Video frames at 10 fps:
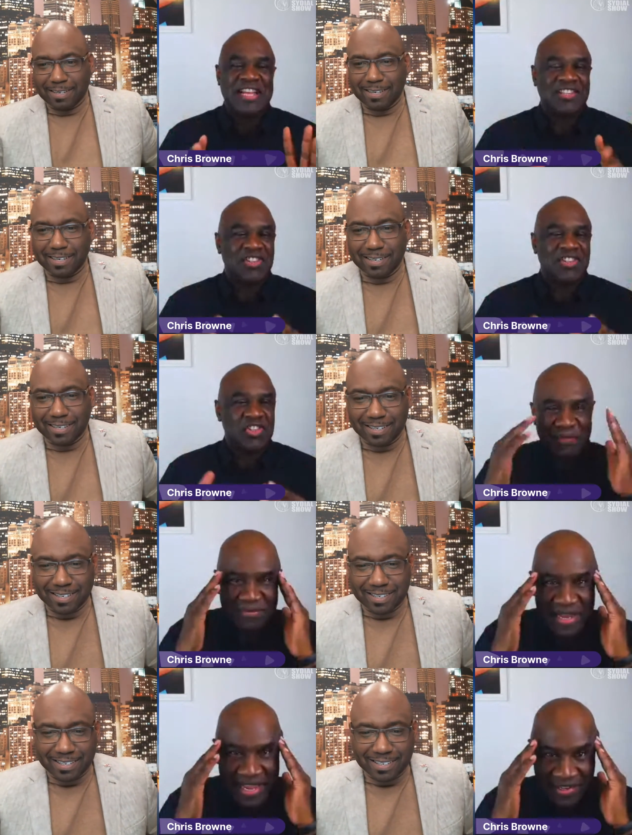Speaker 1: have in your hands? It just
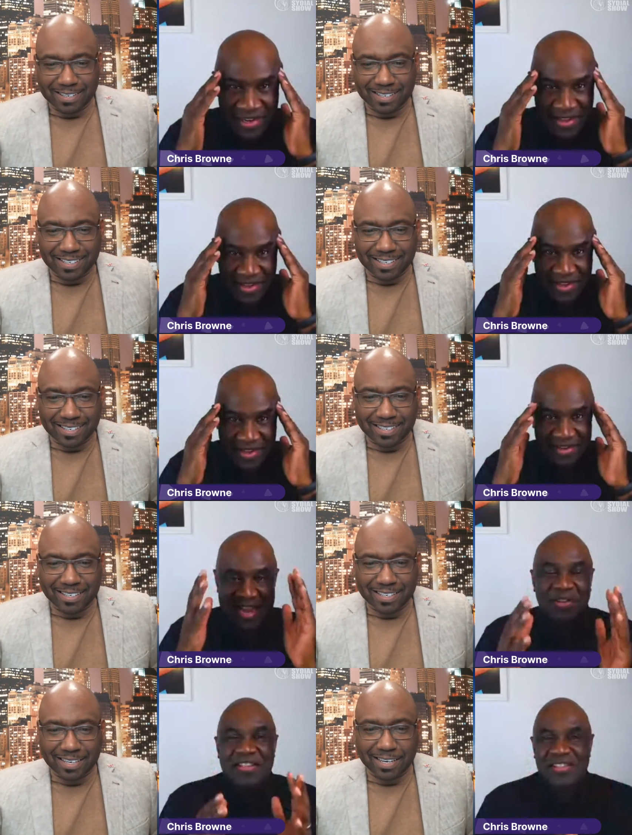jumps in my head.
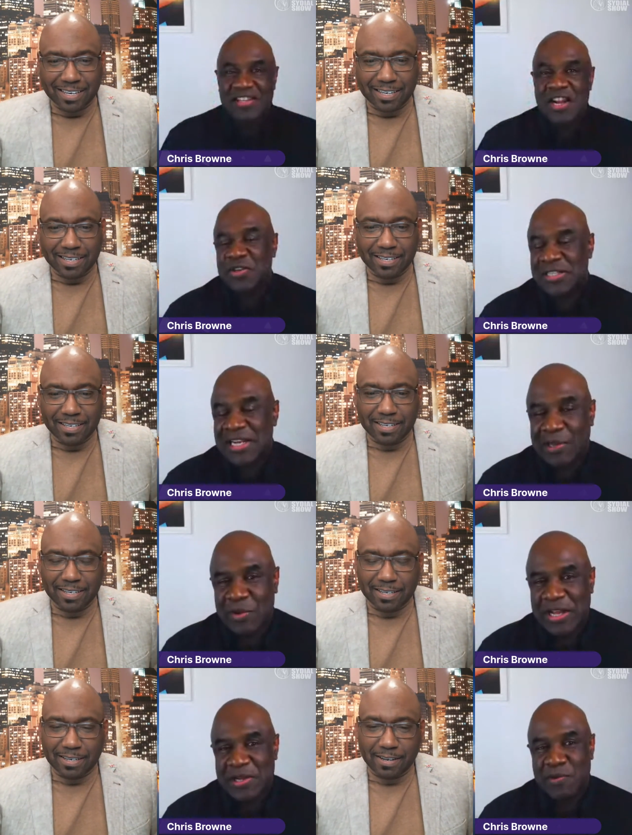Now, you know, it's
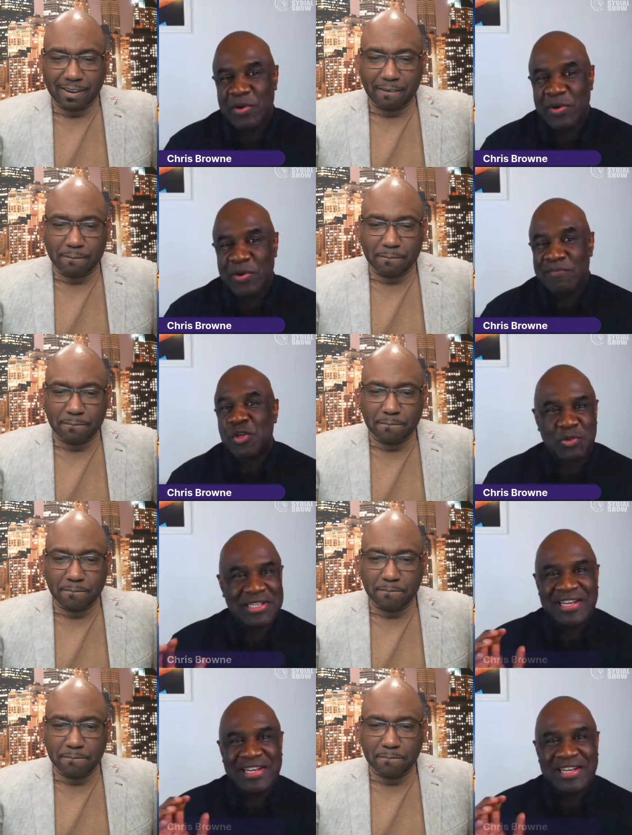like uh, when Moses